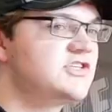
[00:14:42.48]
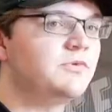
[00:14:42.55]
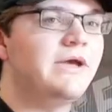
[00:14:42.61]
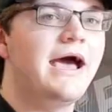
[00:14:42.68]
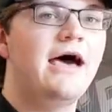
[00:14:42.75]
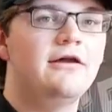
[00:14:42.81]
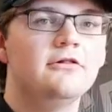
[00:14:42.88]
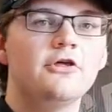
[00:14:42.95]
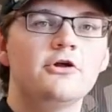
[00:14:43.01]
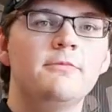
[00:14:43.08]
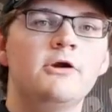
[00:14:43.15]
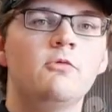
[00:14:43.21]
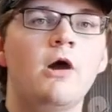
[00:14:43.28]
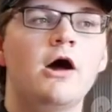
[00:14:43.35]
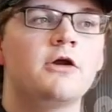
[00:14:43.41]
we add a little bit
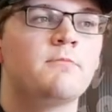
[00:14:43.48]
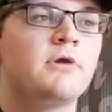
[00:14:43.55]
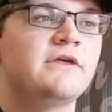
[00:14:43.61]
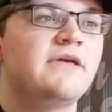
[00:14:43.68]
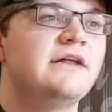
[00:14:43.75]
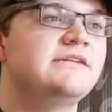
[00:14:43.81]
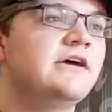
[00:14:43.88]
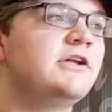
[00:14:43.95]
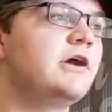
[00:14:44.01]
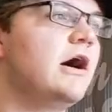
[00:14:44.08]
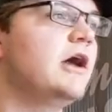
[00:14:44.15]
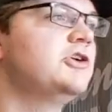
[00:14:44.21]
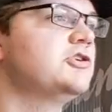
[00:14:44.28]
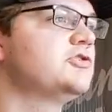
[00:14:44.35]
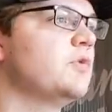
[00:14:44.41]
of water, bring that down to
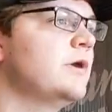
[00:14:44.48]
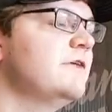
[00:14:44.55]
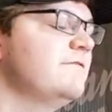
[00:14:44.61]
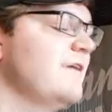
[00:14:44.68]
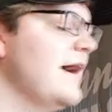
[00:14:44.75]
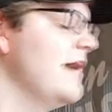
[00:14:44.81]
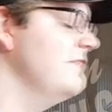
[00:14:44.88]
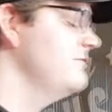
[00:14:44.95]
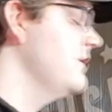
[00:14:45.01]
125,